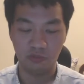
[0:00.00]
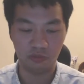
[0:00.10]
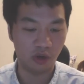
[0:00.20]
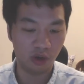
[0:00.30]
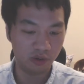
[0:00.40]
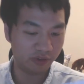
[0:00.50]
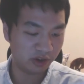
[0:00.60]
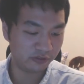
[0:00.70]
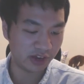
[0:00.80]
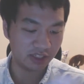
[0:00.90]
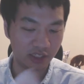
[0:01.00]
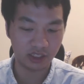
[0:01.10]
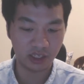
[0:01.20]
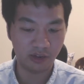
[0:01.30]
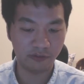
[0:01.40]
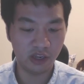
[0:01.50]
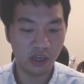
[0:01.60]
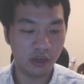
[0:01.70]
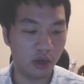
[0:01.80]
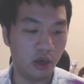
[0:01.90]
all very fancy stuff
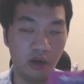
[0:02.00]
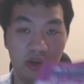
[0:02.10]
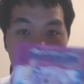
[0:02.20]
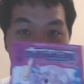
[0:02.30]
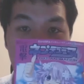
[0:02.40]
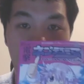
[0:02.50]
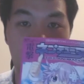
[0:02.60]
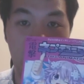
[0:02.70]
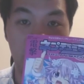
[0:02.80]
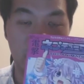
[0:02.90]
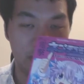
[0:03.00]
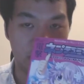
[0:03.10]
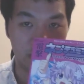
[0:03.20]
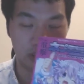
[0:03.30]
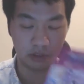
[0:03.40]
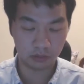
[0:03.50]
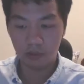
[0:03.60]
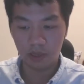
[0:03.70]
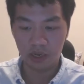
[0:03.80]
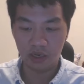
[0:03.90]
on fine print papers.
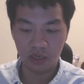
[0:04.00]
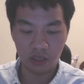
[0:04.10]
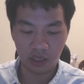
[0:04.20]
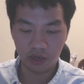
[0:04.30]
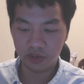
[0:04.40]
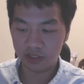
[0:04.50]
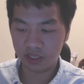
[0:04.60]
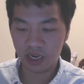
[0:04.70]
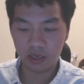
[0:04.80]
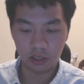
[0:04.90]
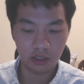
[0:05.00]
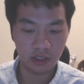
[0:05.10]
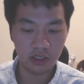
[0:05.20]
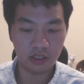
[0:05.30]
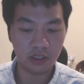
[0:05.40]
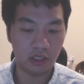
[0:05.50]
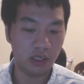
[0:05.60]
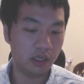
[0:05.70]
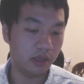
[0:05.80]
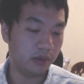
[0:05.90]
And then here inside is
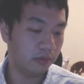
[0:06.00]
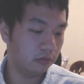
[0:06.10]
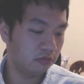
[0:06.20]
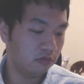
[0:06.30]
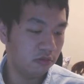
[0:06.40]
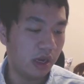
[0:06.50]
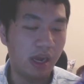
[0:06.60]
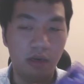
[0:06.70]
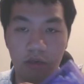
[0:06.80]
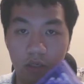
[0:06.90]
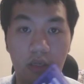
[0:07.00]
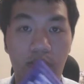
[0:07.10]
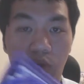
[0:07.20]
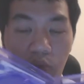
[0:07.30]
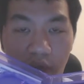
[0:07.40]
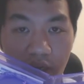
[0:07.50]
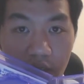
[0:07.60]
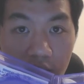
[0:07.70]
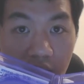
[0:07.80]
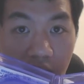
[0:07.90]
the Blu-ray